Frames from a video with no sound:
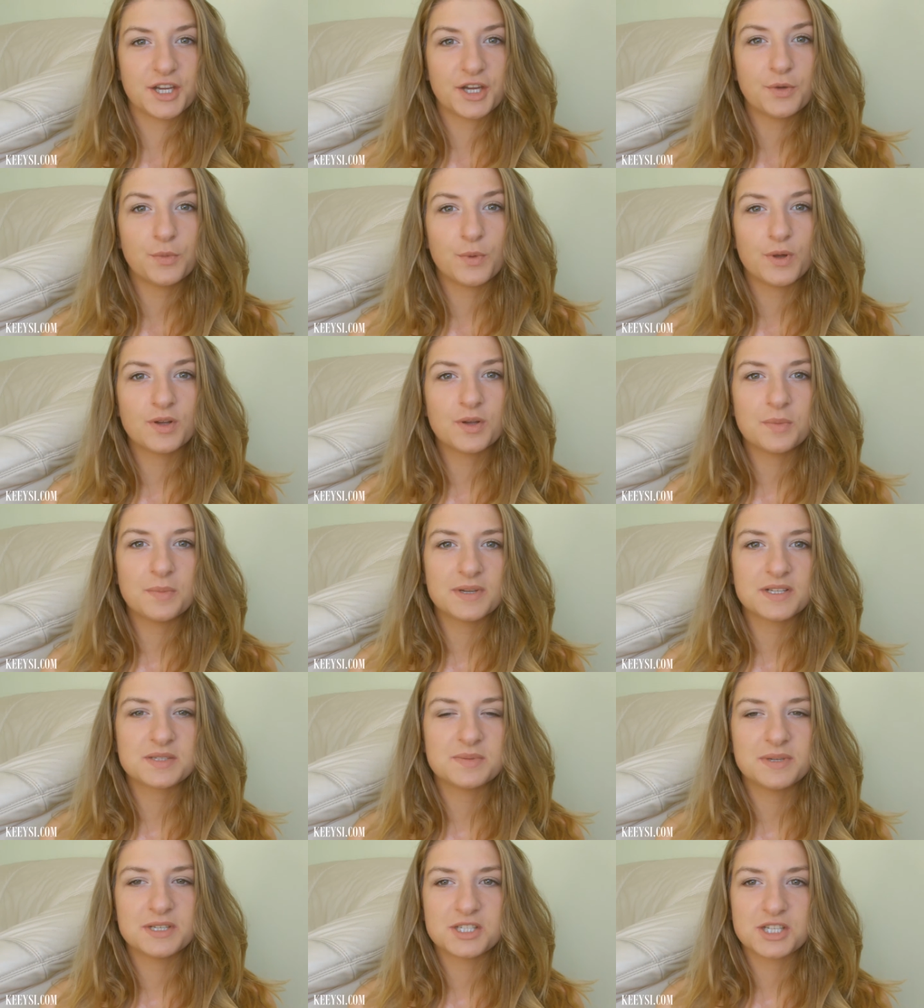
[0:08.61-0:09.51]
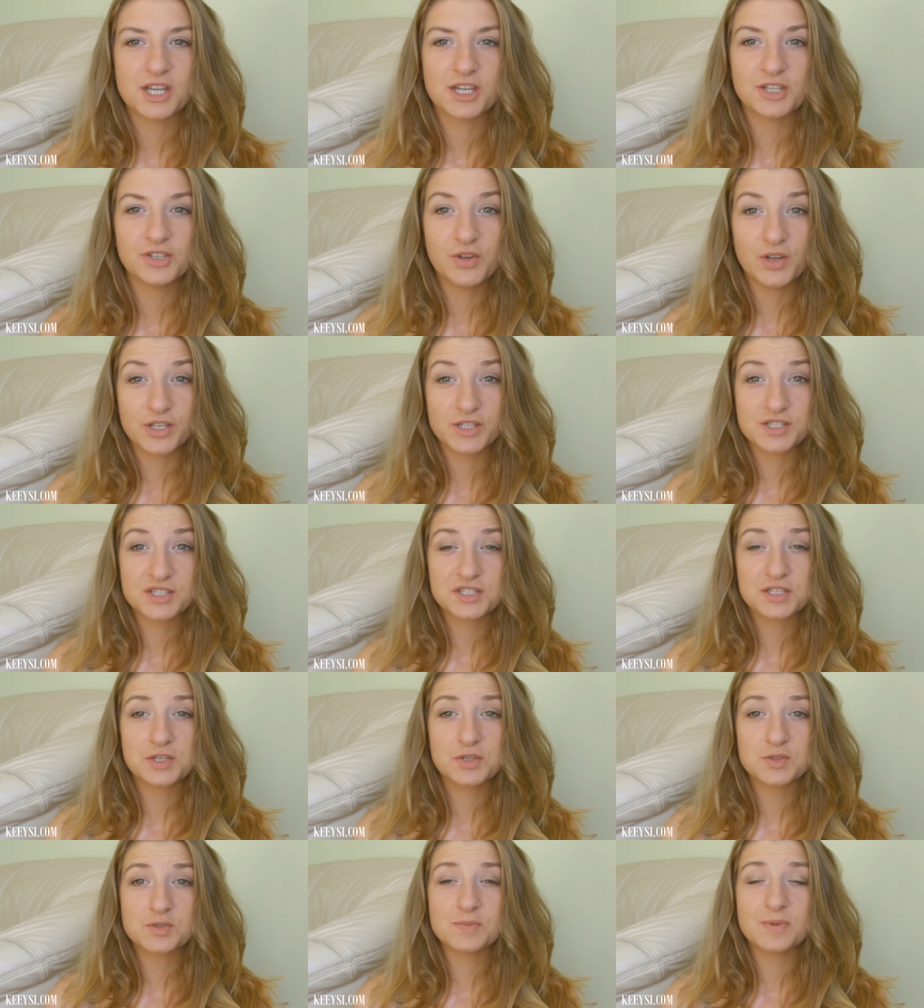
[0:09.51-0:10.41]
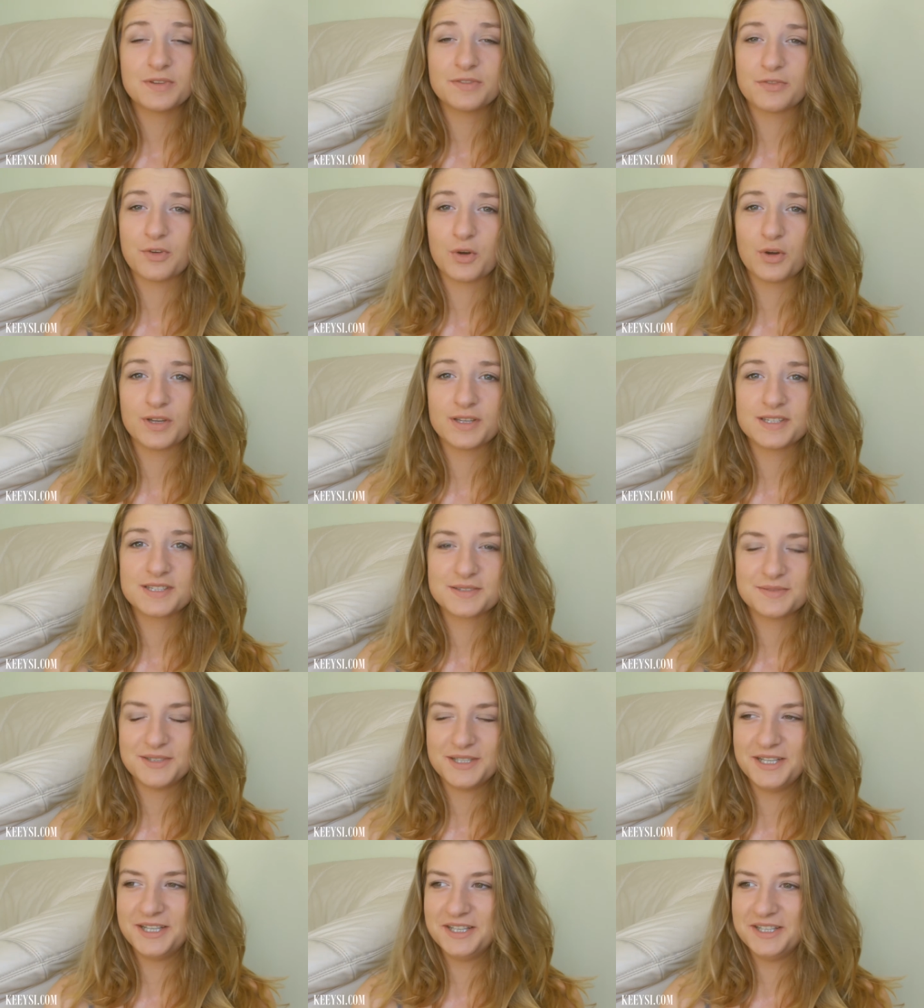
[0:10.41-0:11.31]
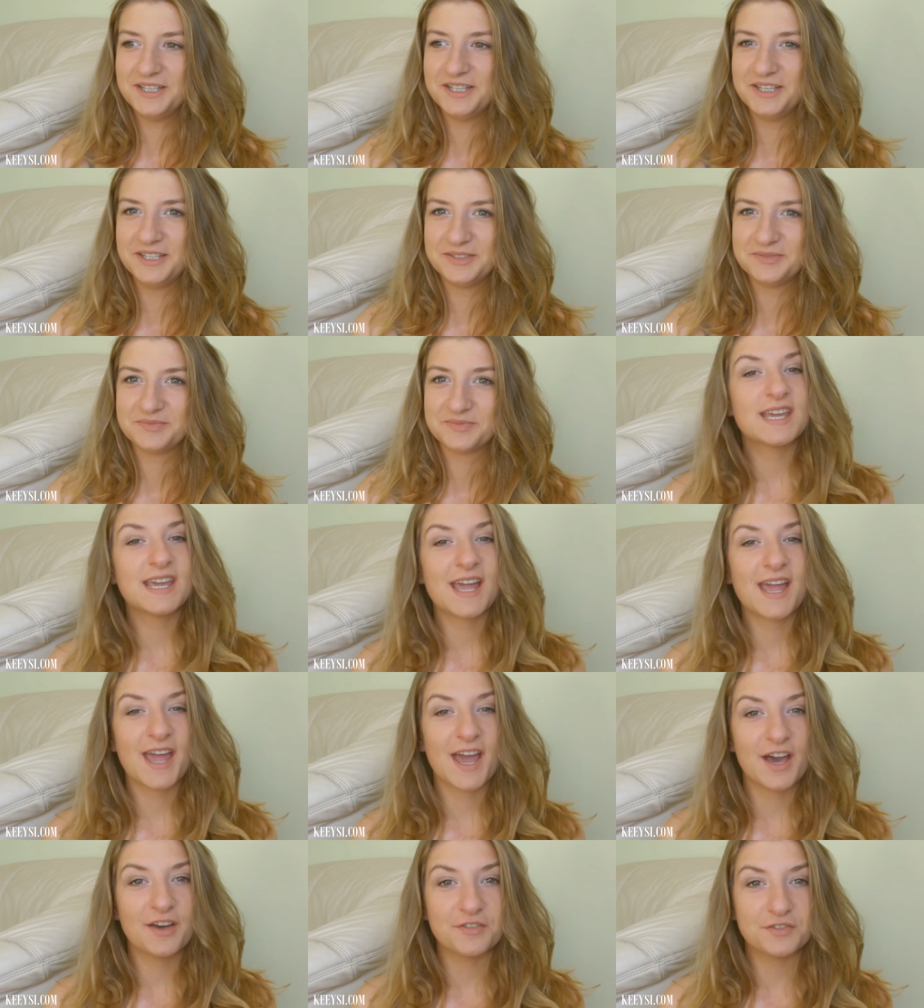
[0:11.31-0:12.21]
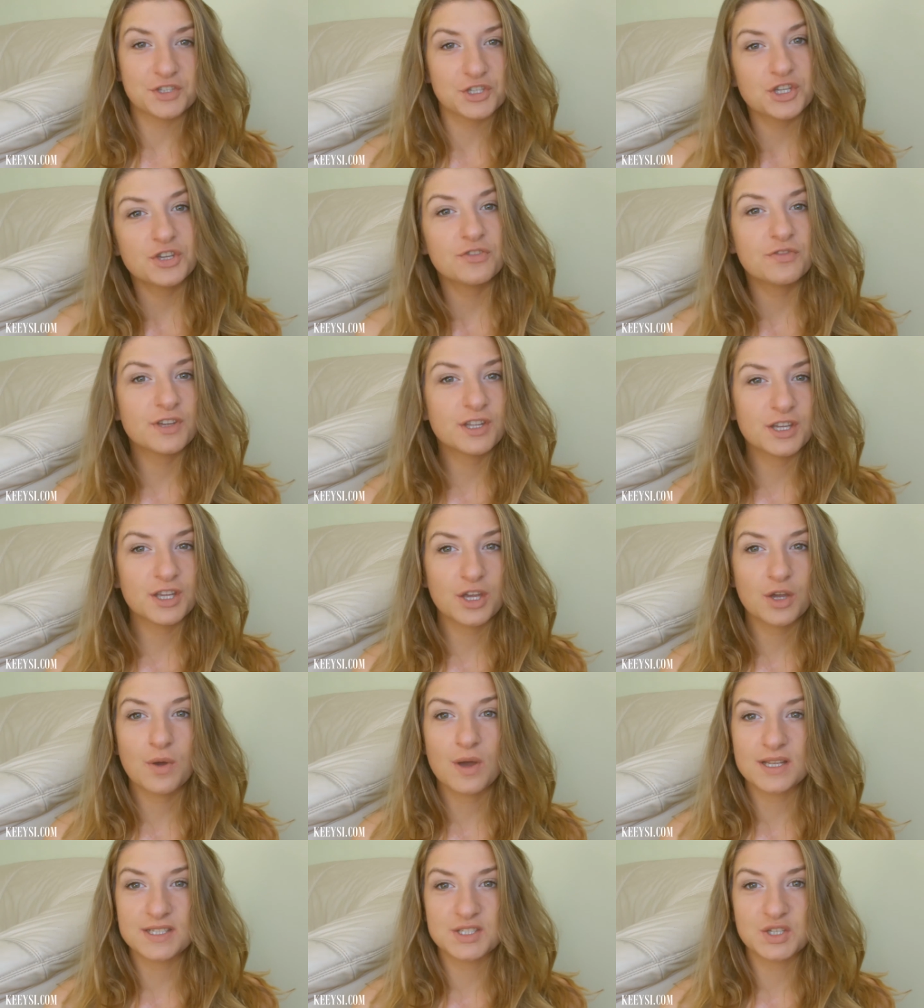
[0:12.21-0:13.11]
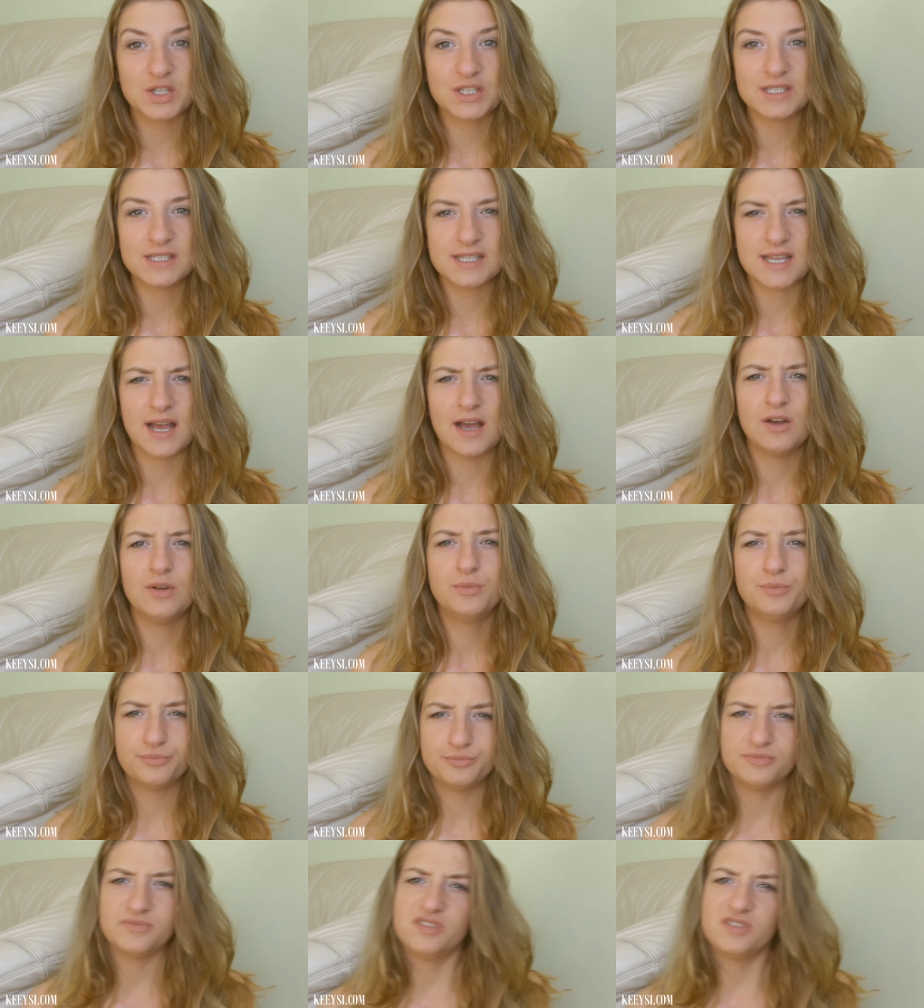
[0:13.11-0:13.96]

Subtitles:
there, welcome back to my channel. Excuse my voice. I have a new video, as you can tell.